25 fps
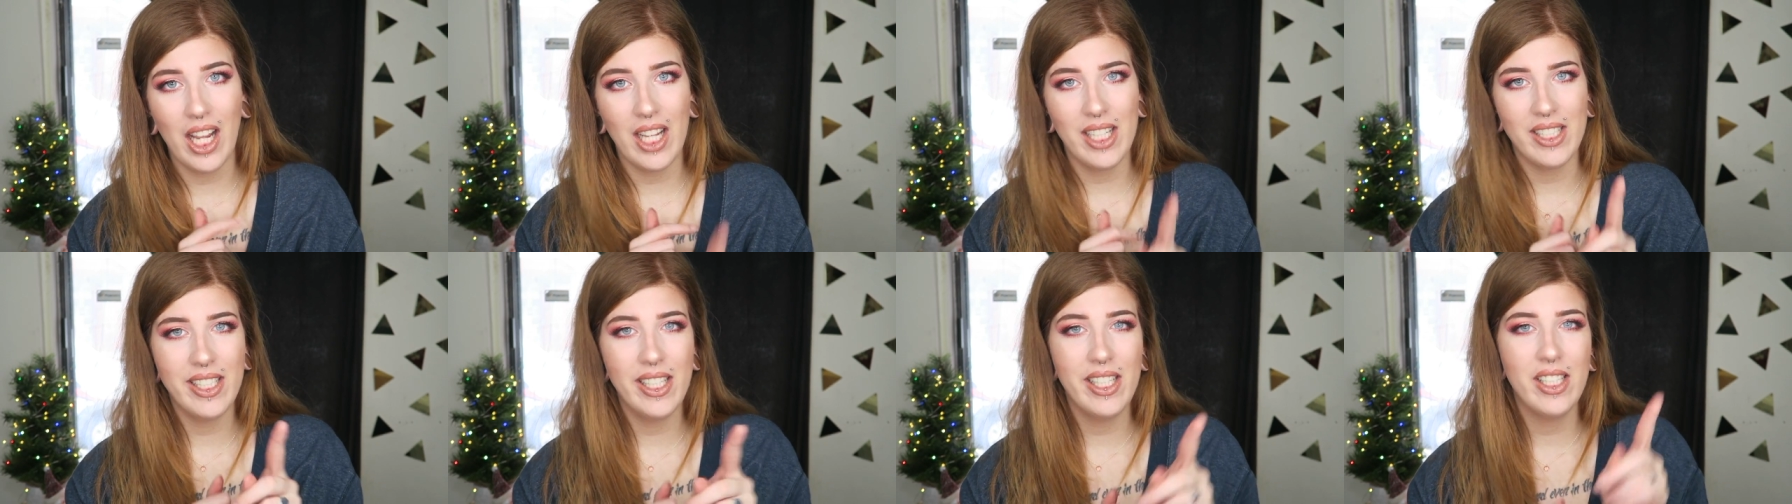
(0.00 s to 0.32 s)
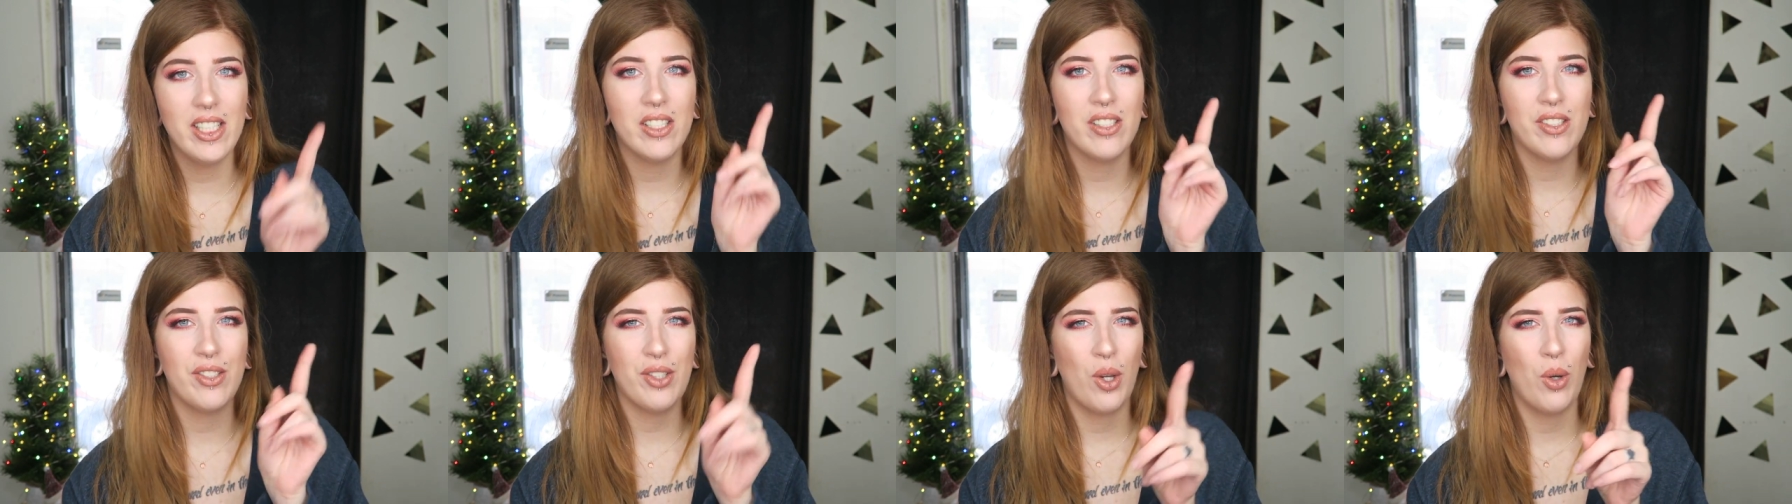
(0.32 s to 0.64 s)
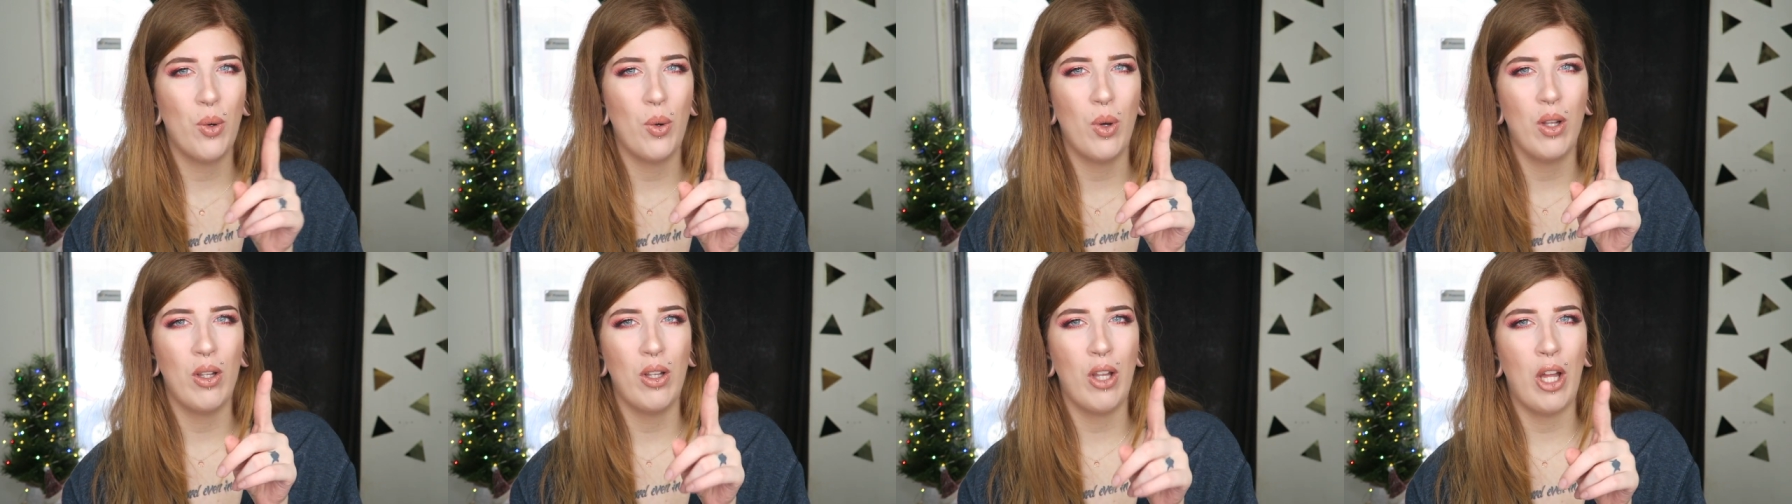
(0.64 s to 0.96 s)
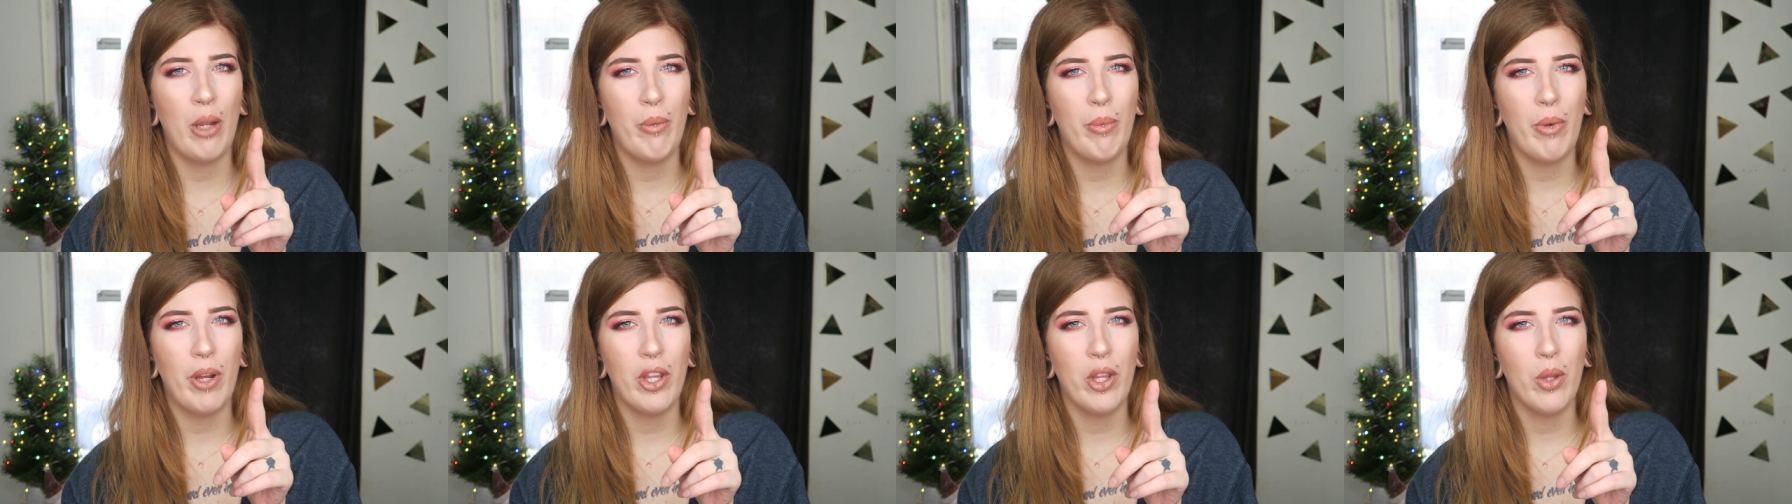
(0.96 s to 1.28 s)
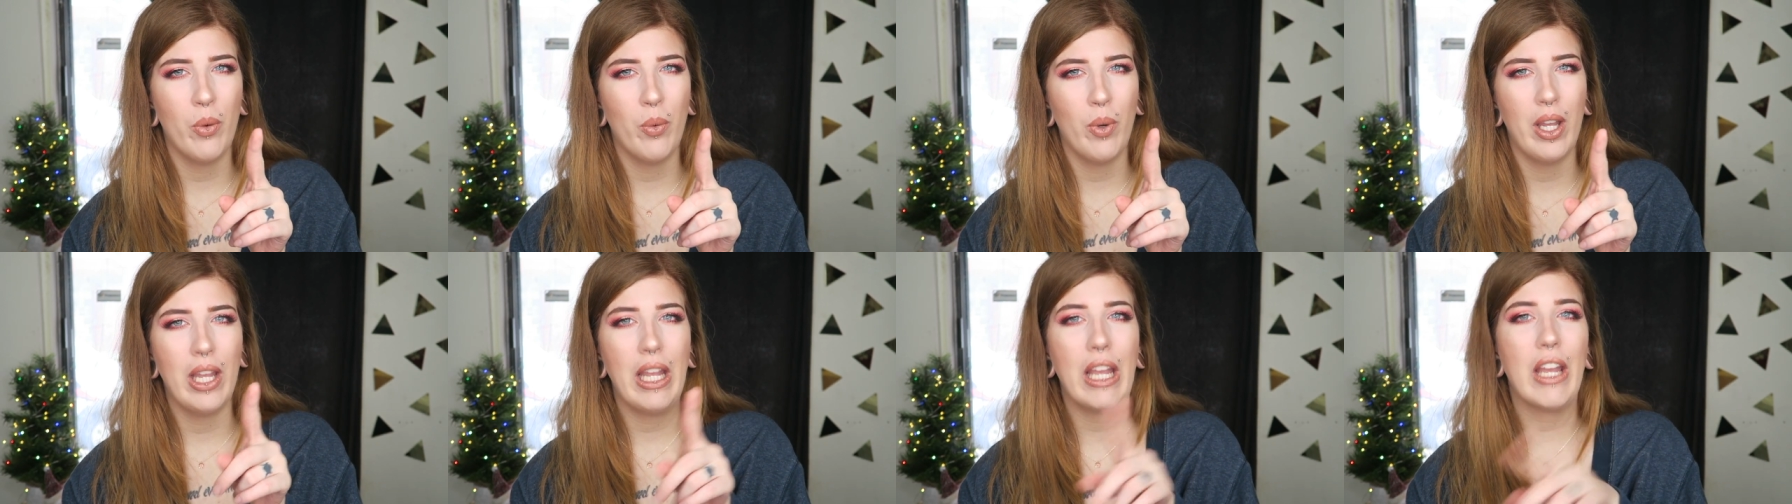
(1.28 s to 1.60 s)
I say so a lot, by
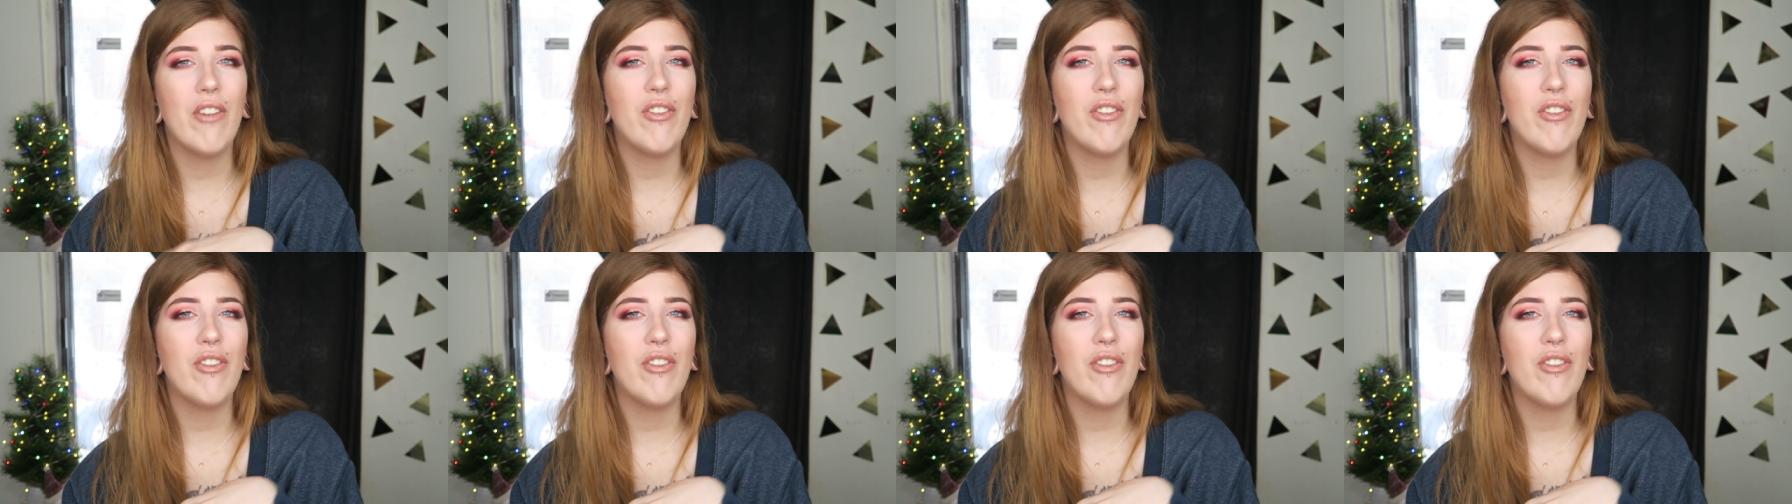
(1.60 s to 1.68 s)
the way.